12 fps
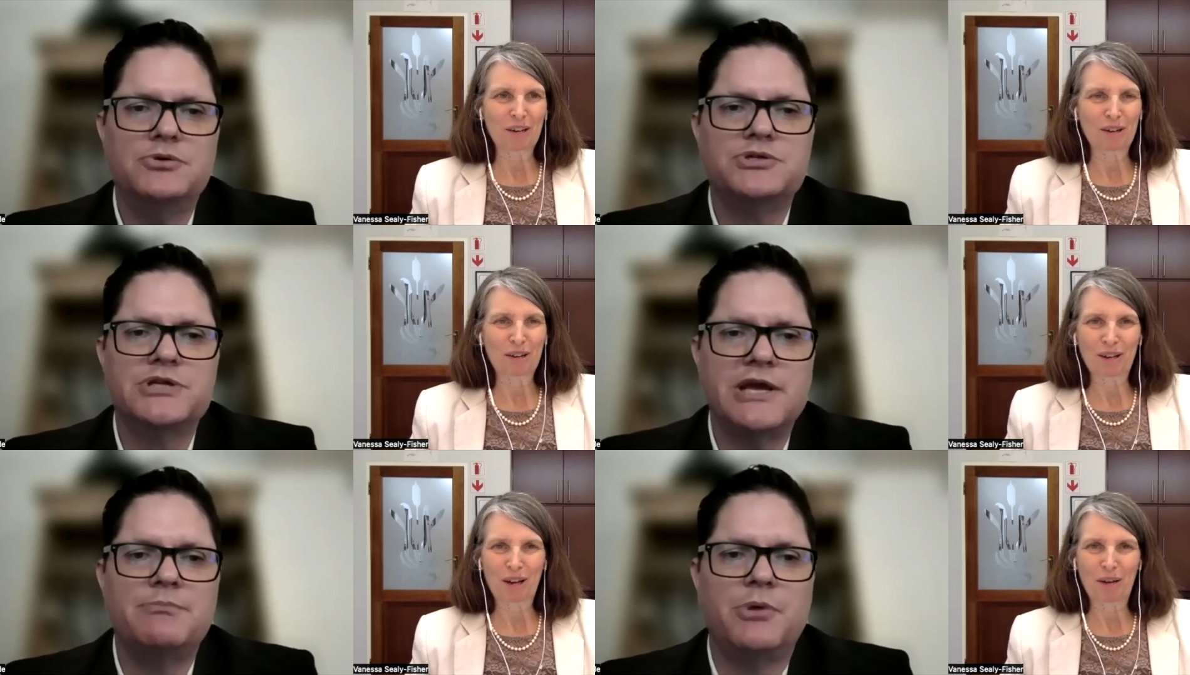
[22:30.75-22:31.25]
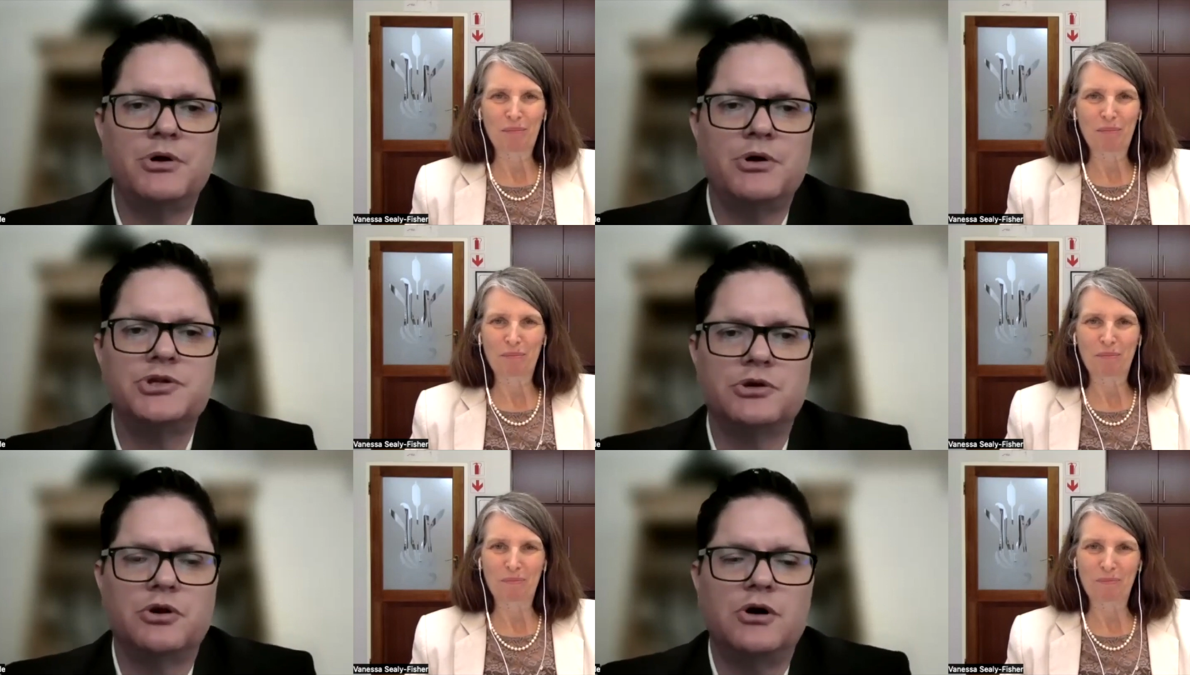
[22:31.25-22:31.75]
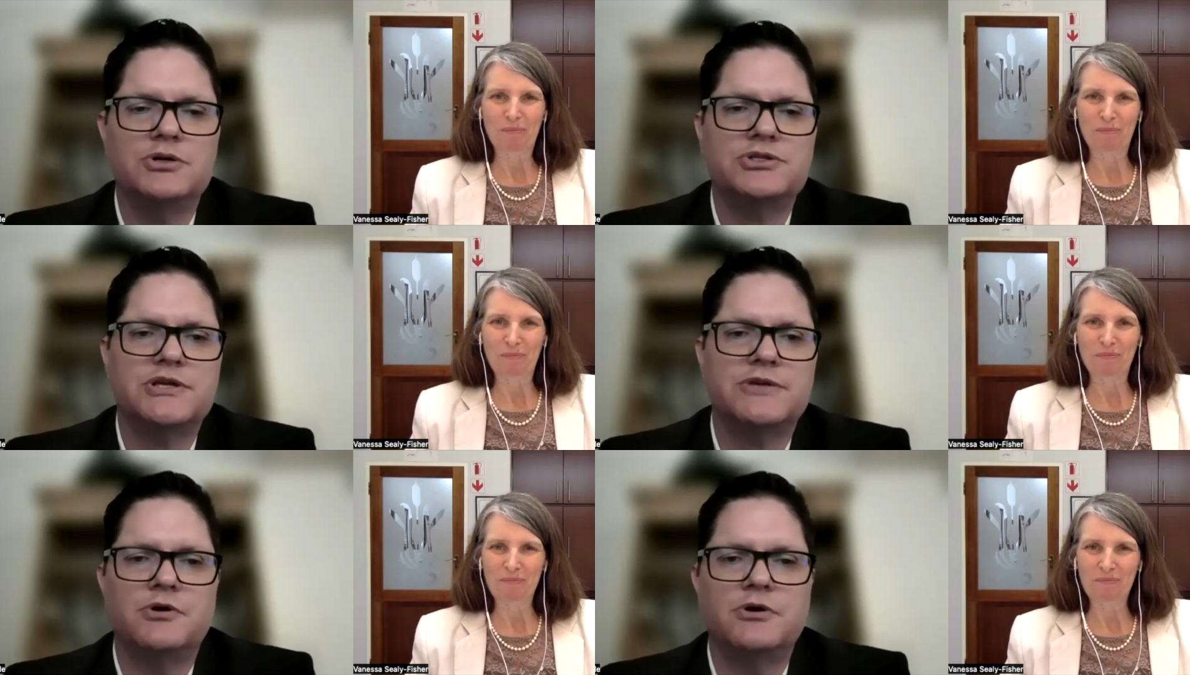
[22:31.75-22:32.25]
Speaker 1: PUs can um, bond to
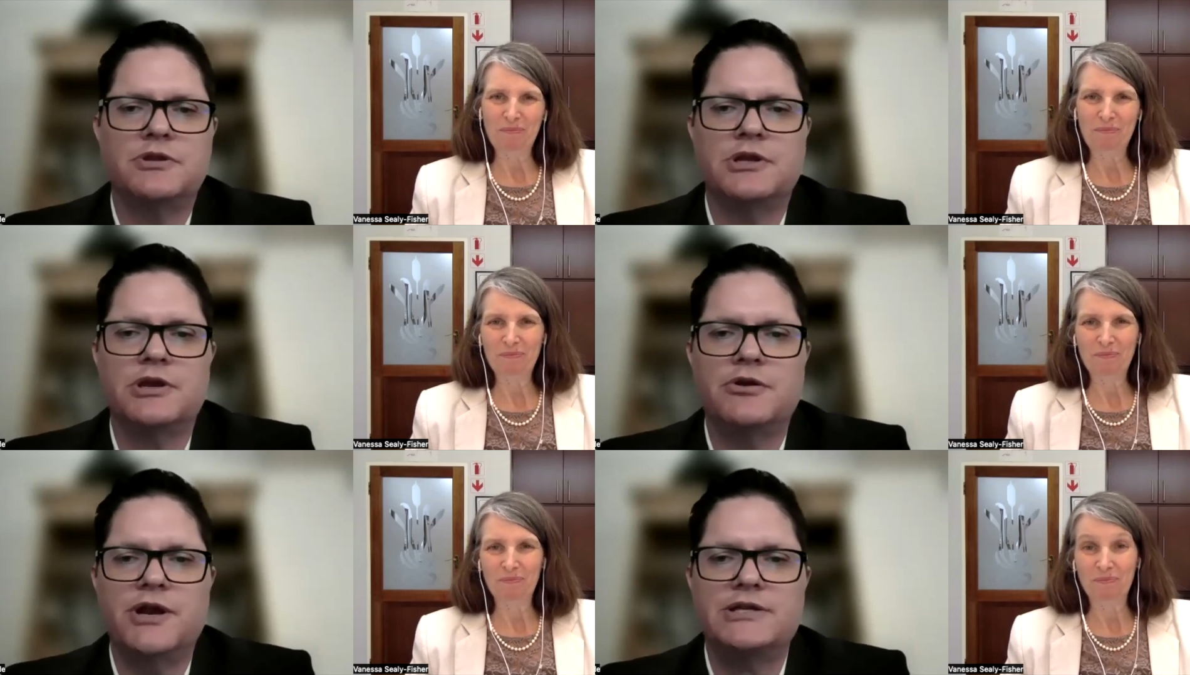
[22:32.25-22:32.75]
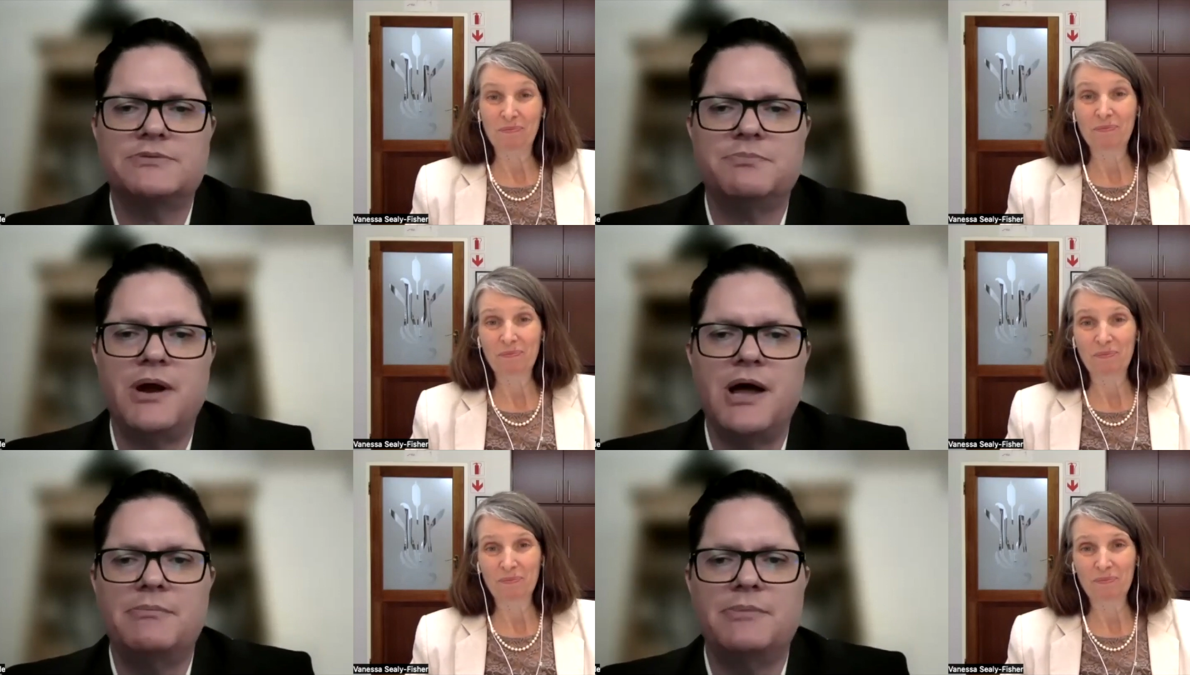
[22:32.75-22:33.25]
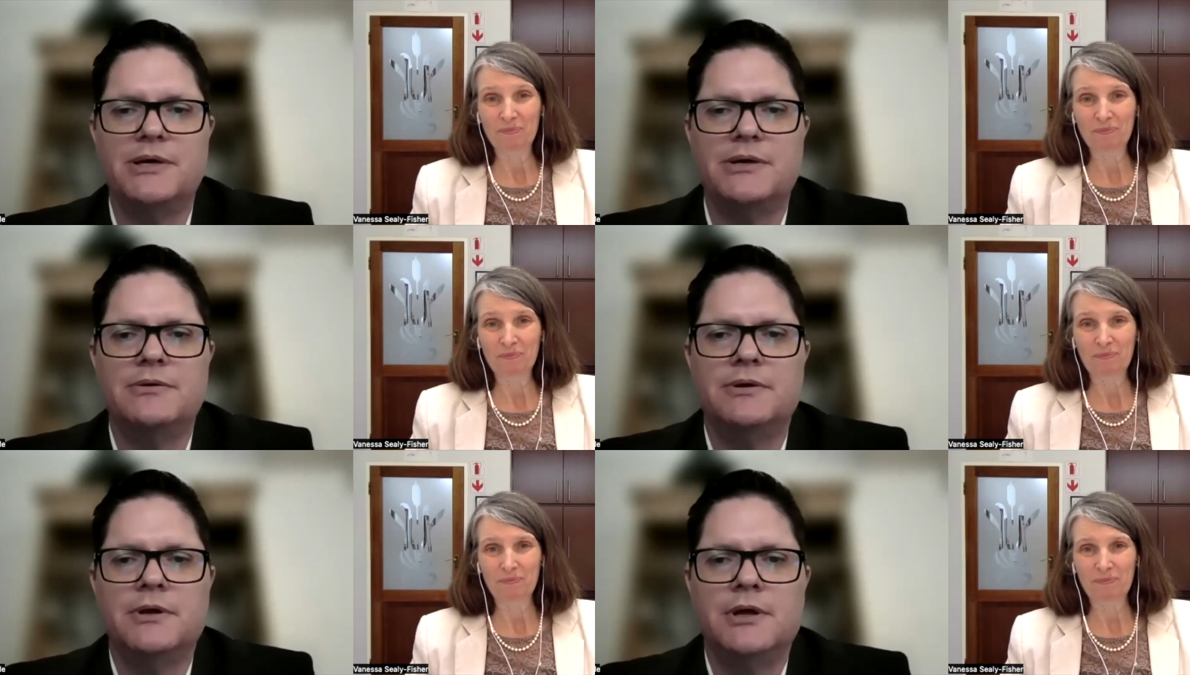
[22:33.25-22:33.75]
glass if you've got the correct
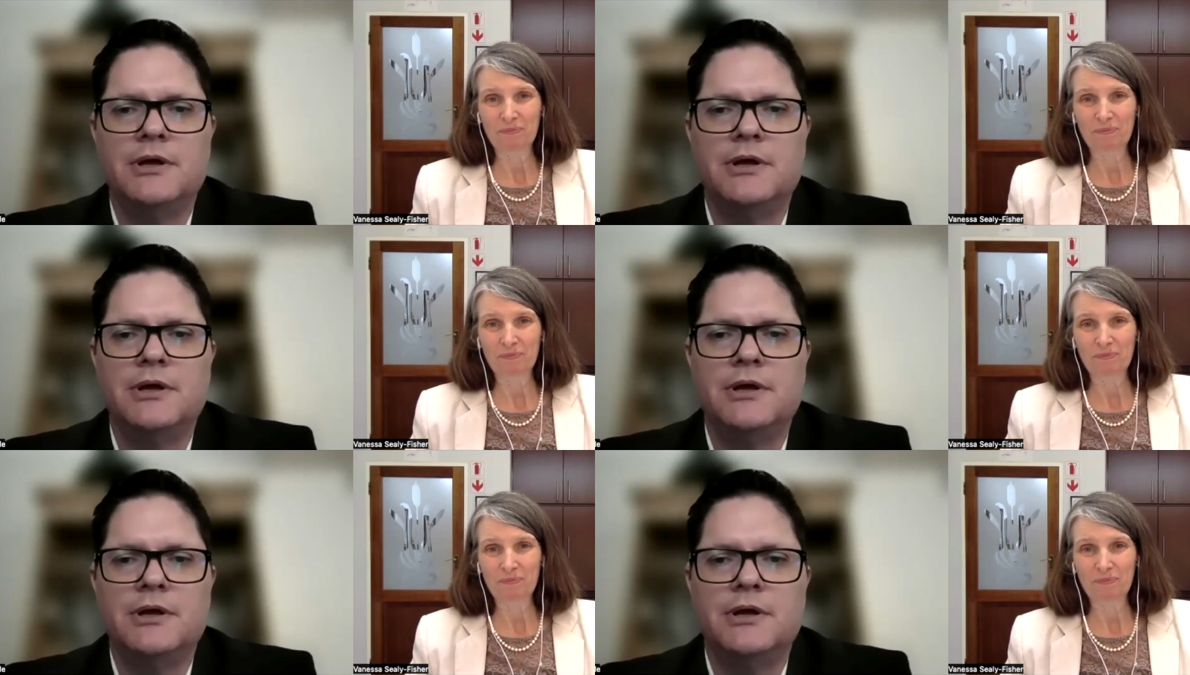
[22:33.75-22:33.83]
primer.